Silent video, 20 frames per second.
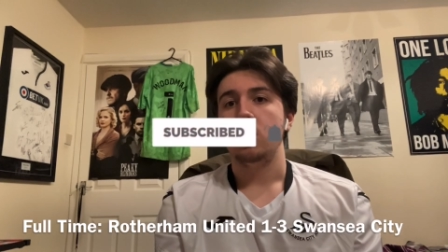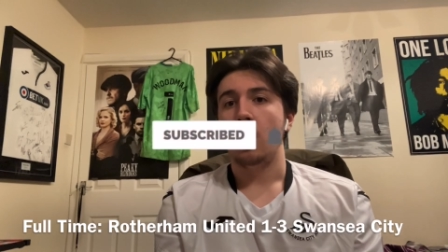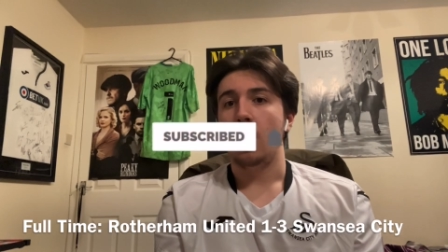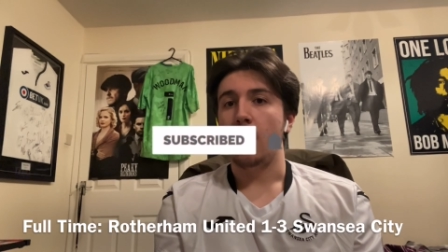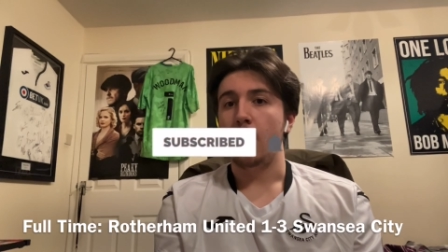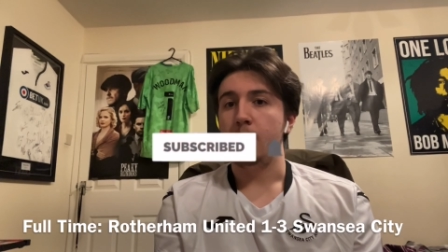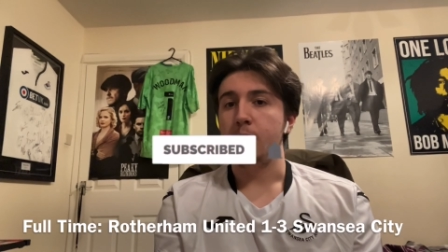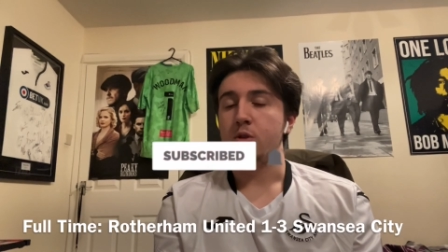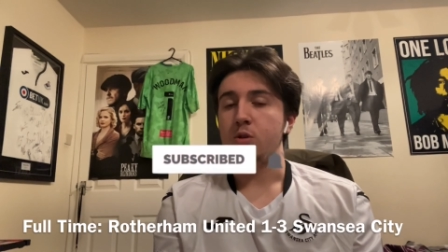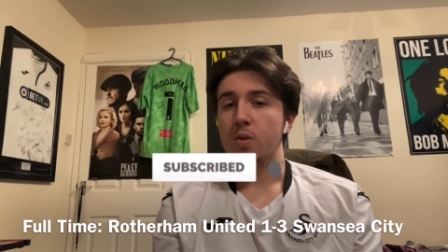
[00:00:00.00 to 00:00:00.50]

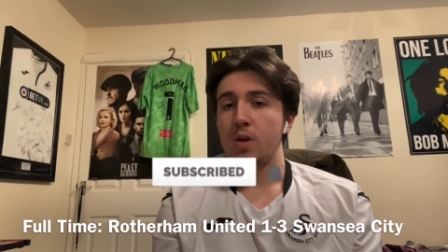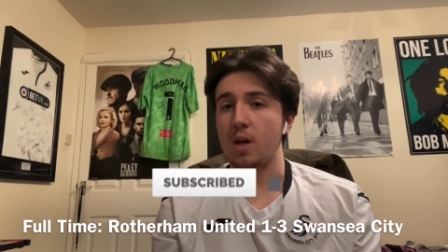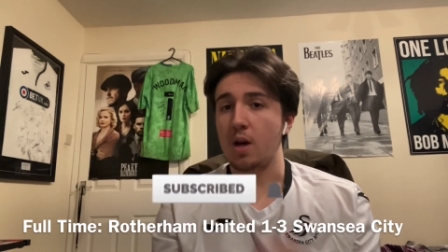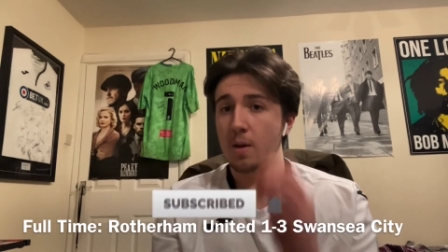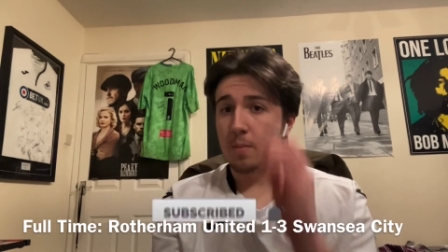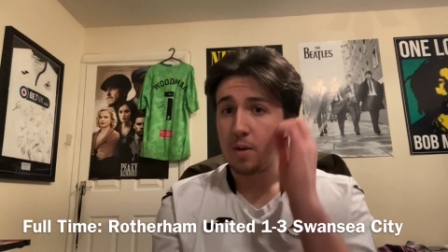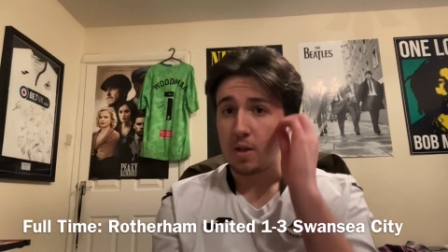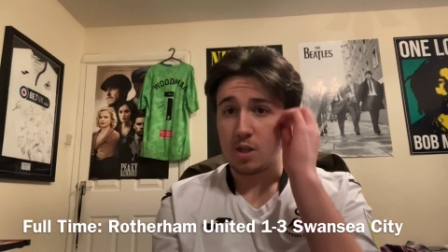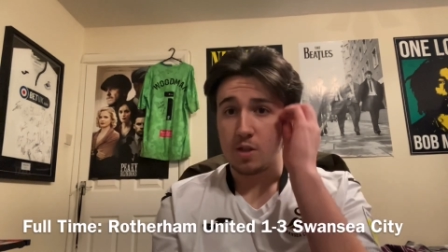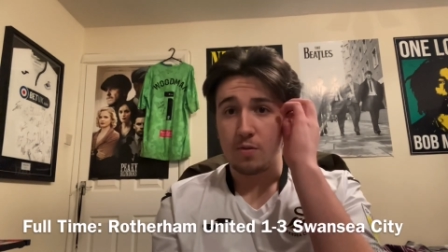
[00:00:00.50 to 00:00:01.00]
Um, so we
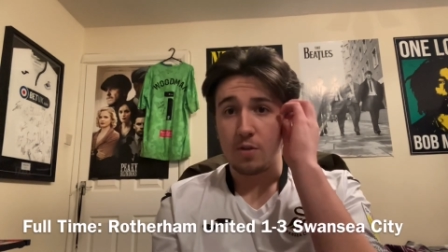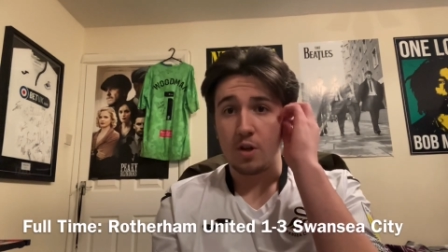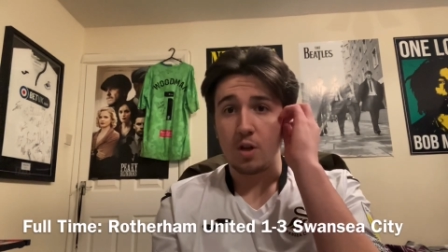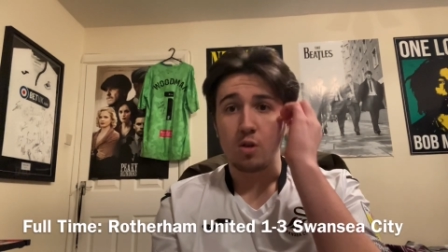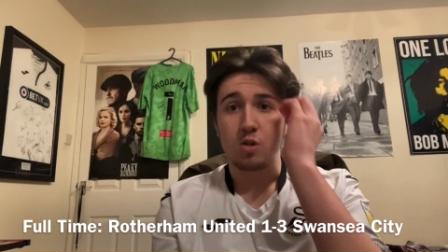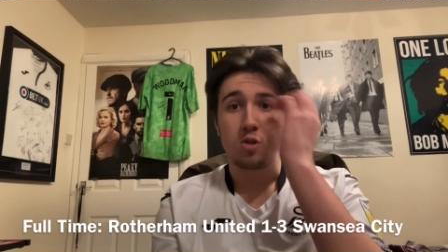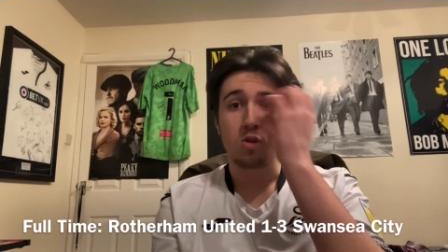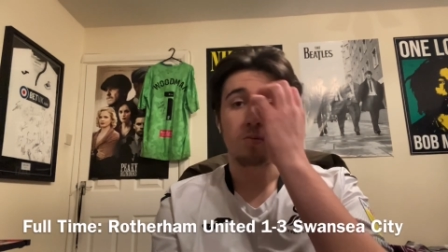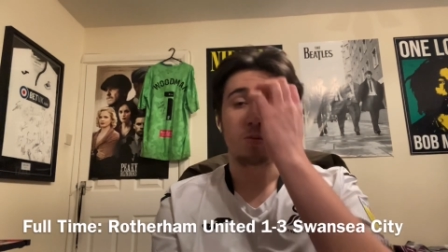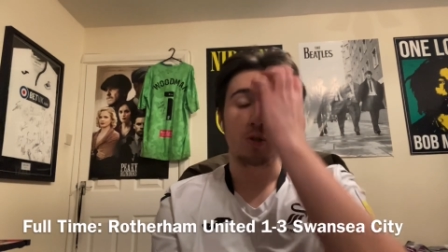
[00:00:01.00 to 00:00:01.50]
can't make this
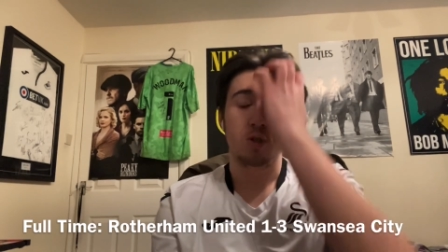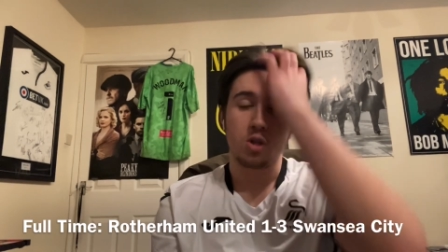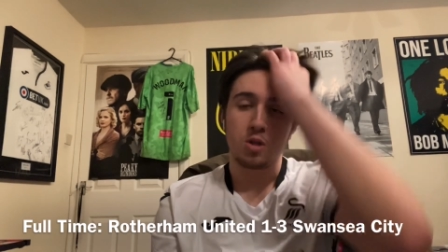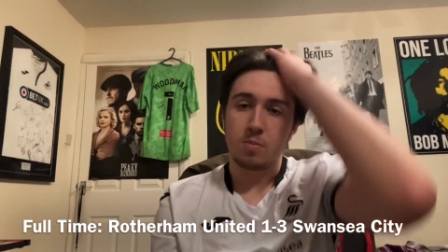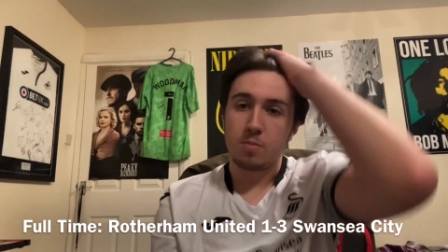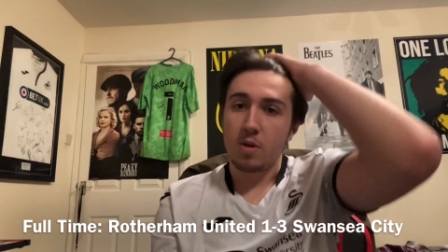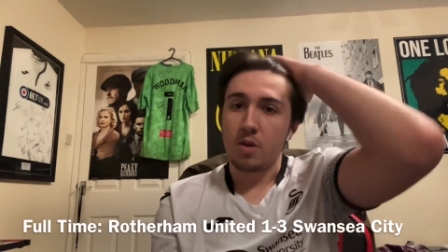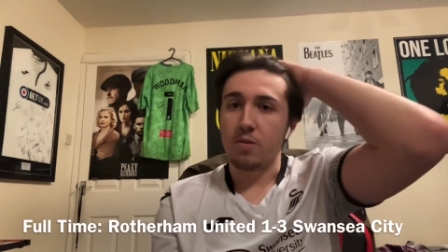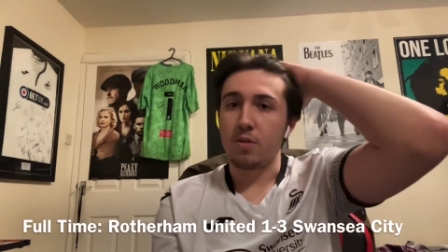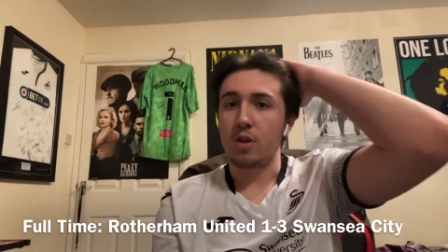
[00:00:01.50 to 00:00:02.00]
video so it'll be
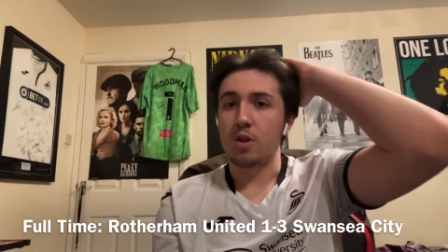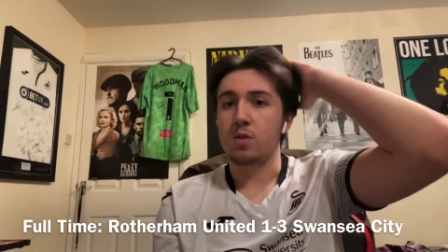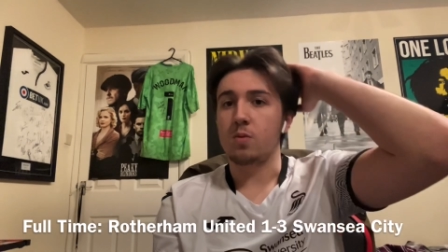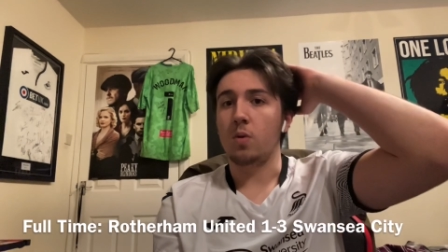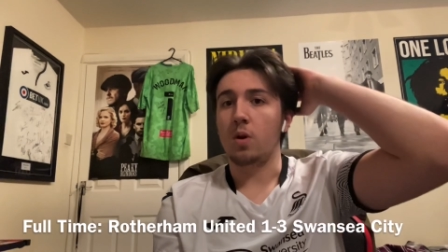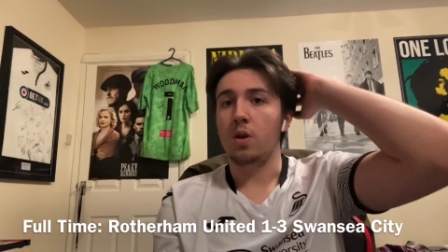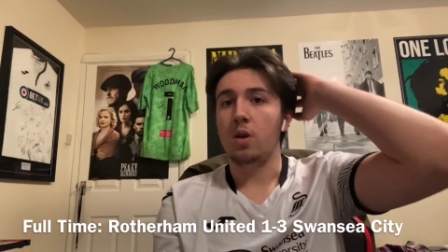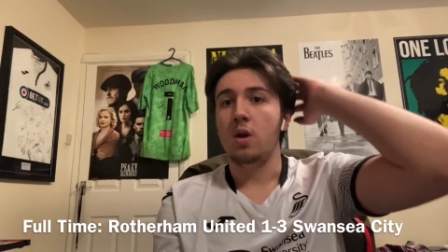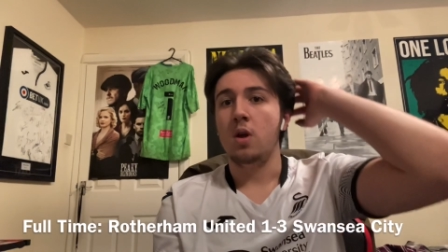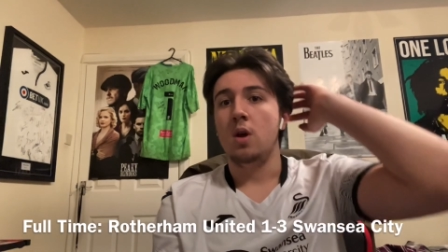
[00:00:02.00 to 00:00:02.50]
just me for this
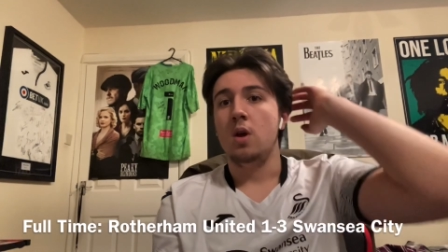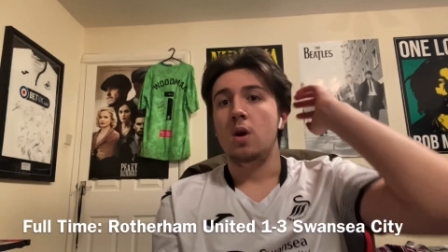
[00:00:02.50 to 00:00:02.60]
one.